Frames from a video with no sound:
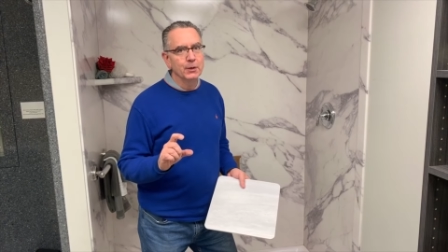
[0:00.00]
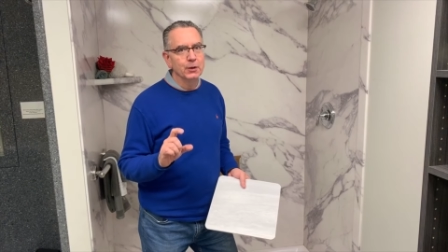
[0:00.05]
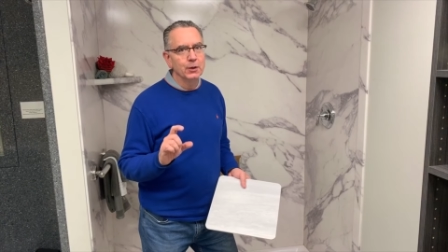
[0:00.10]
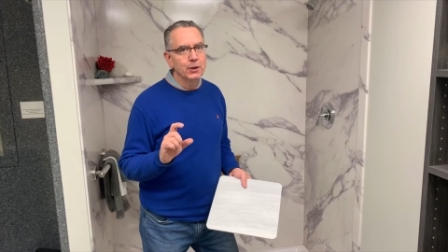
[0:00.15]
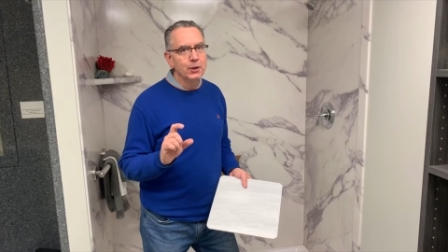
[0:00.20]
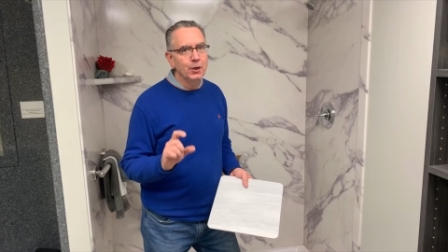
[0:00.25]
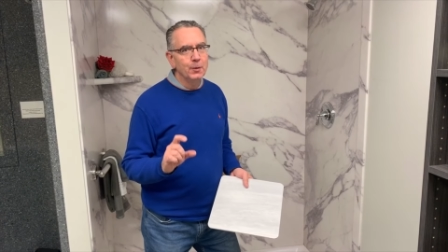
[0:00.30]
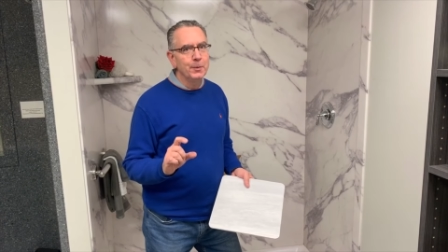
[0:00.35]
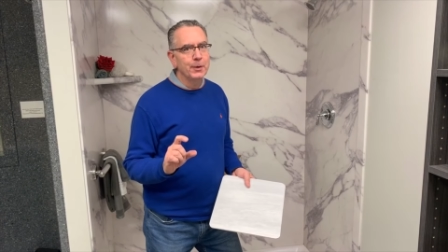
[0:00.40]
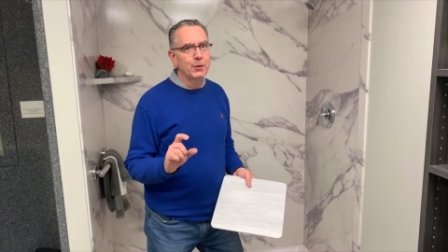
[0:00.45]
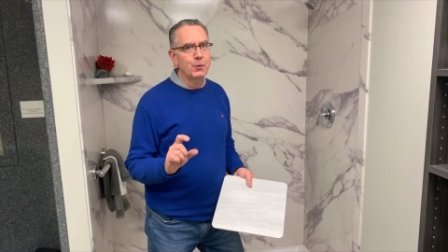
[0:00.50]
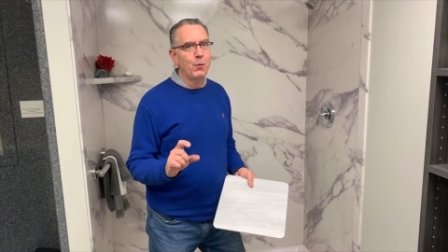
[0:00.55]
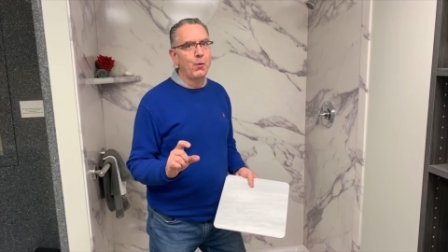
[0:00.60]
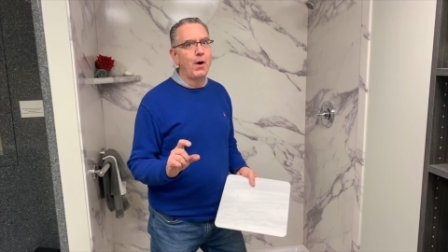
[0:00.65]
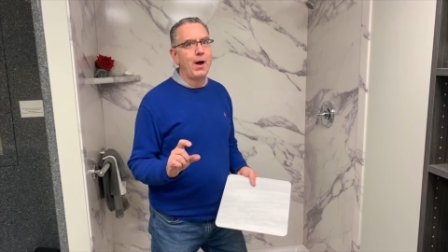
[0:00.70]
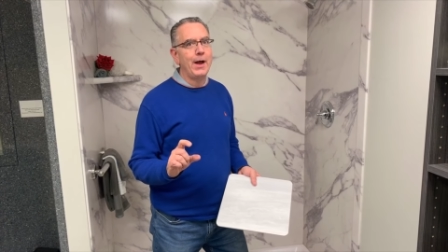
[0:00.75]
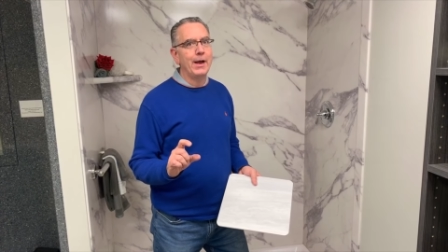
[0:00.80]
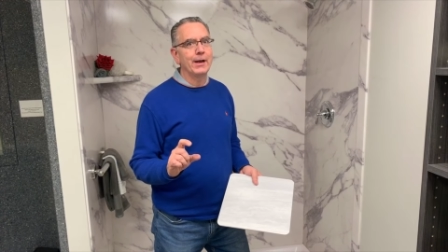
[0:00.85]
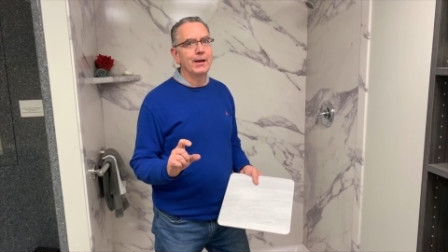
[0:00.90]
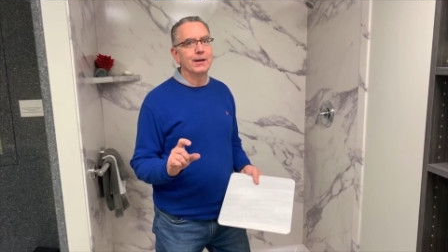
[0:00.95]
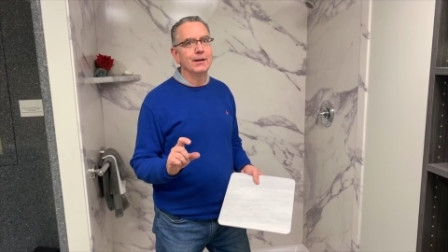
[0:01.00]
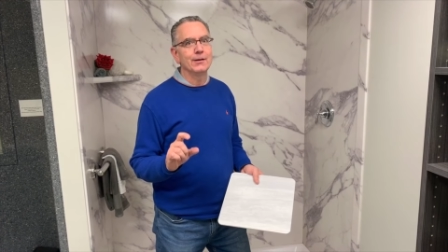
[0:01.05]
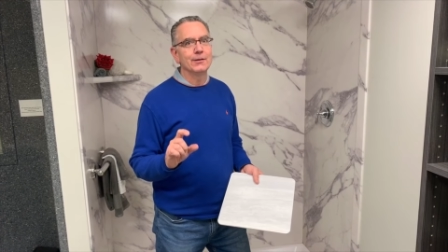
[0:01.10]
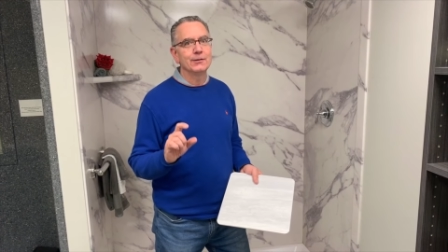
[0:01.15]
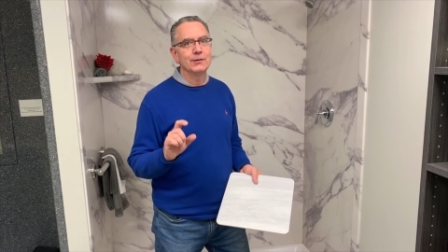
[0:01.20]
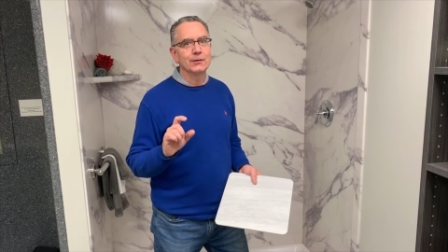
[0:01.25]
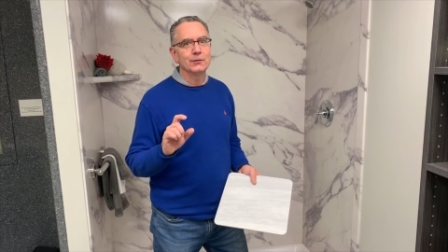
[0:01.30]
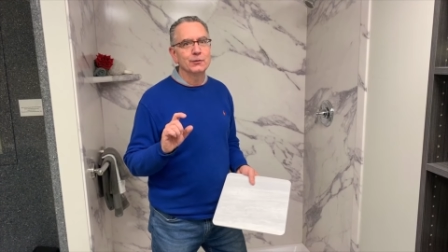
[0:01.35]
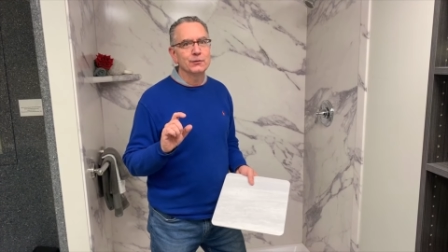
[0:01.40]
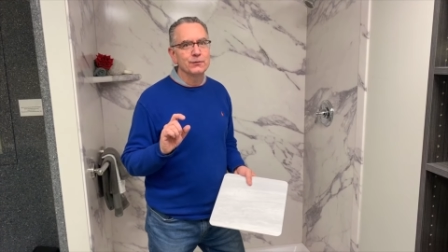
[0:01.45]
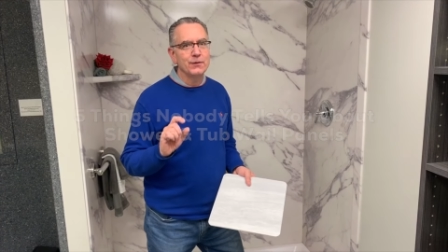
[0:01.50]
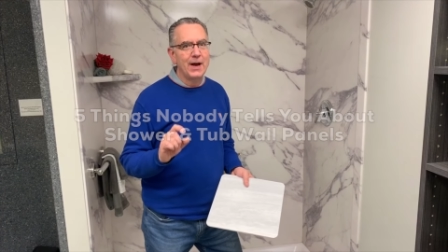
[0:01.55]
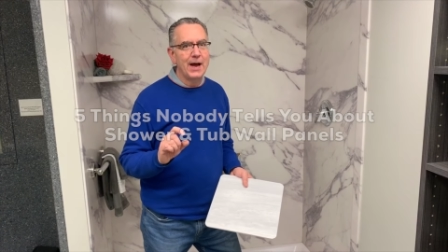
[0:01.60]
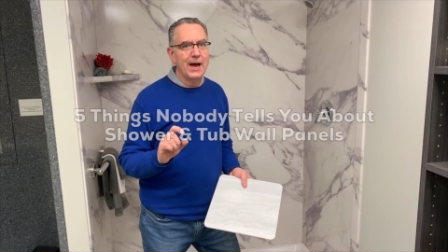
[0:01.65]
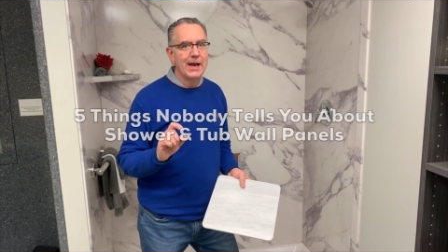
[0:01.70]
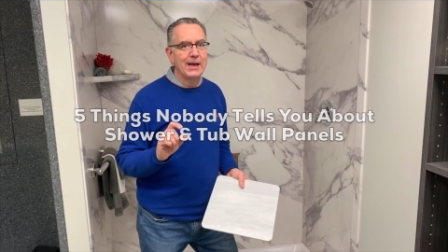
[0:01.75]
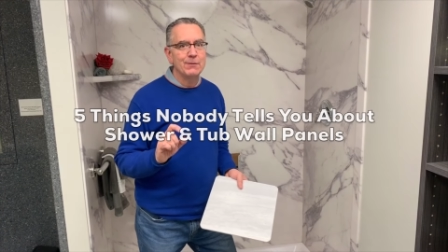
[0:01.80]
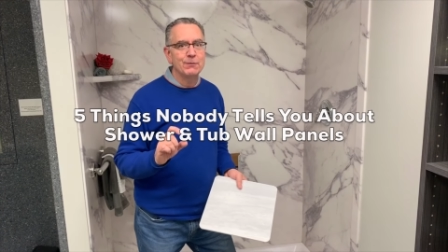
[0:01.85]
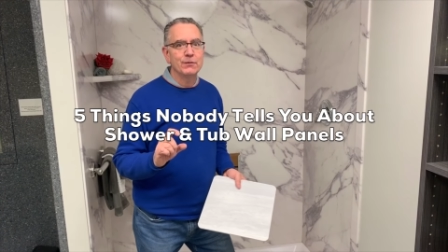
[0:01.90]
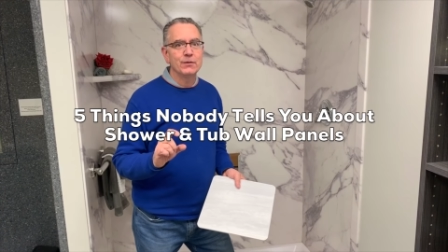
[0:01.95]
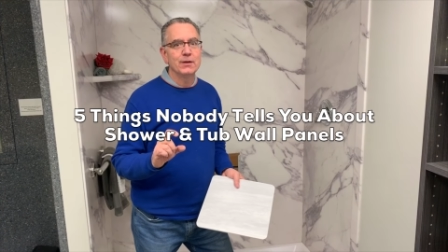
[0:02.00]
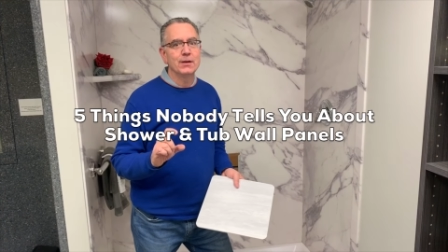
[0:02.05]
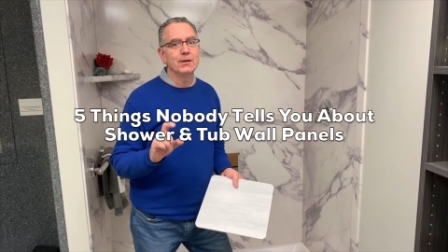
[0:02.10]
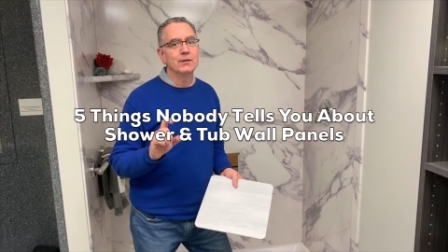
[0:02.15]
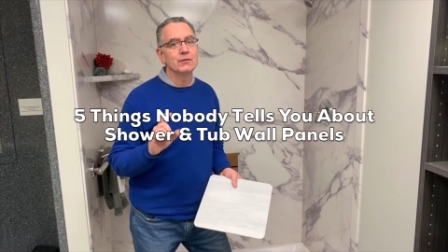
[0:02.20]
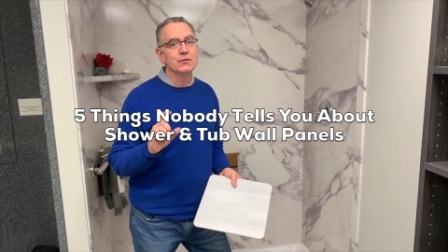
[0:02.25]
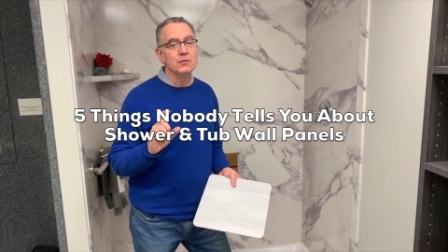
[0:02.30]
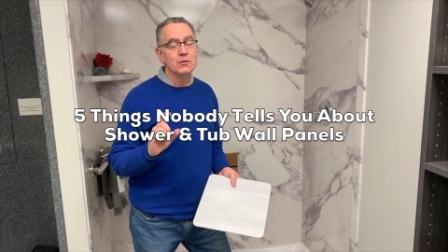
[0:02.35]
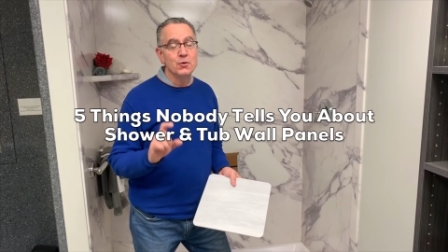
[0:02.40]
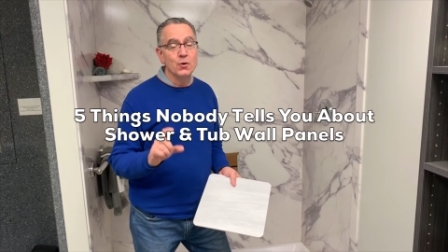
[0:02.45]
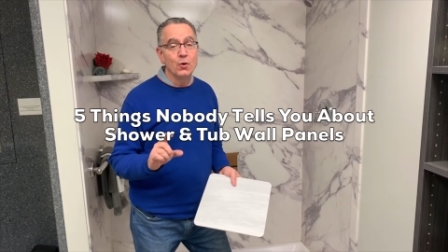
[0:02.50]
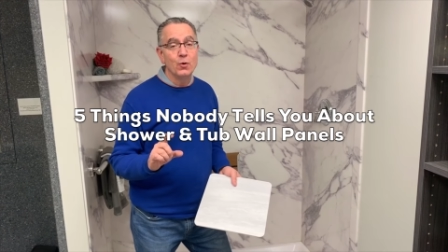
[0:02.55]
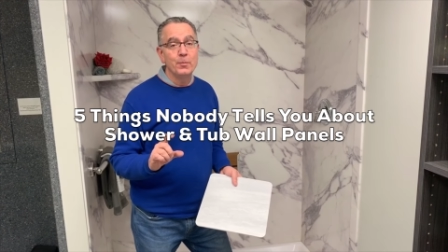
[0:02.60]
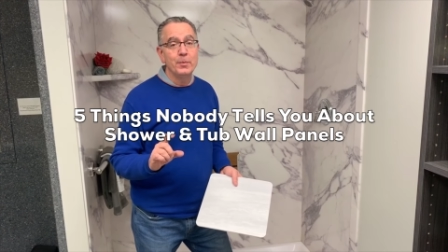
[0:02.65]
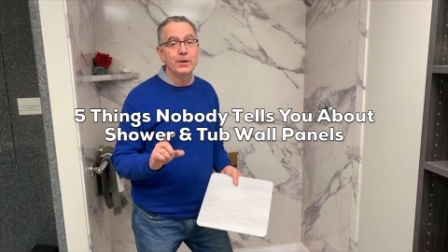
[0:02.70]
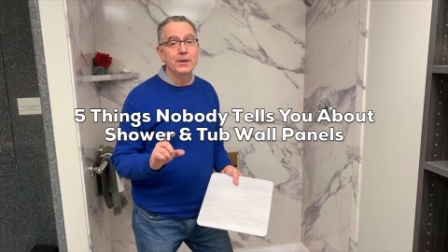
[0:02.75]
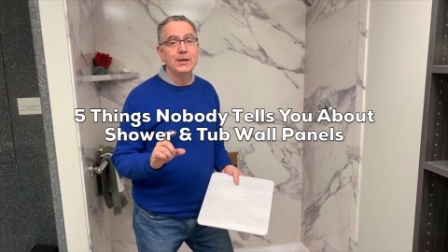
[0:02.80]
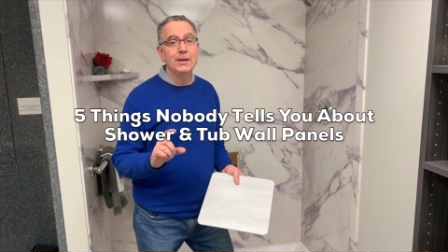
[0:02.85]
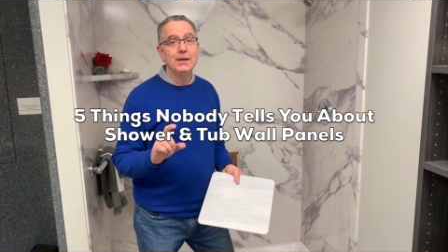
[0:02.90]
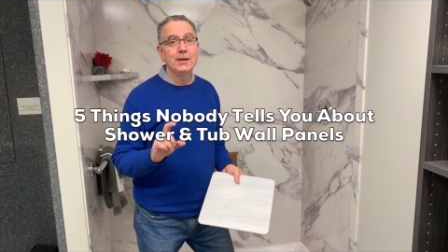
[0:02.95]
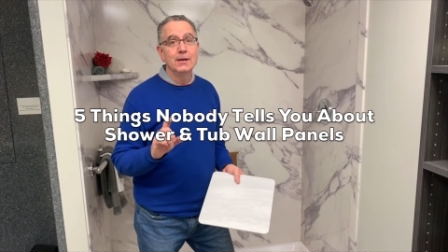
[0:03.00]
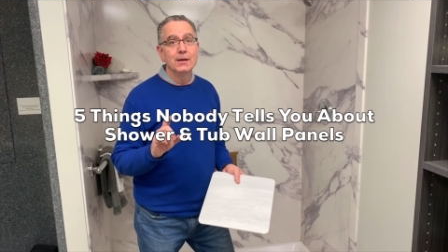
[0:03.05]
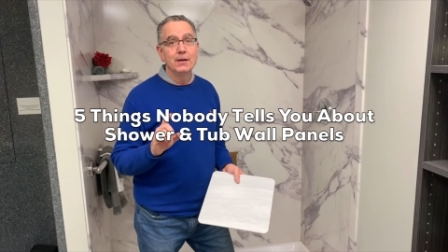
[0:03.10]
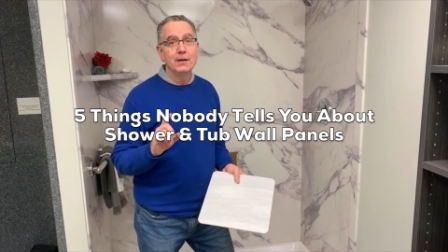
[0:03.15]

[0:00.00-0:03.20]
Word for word: little bit quiet. Is it's five things nobody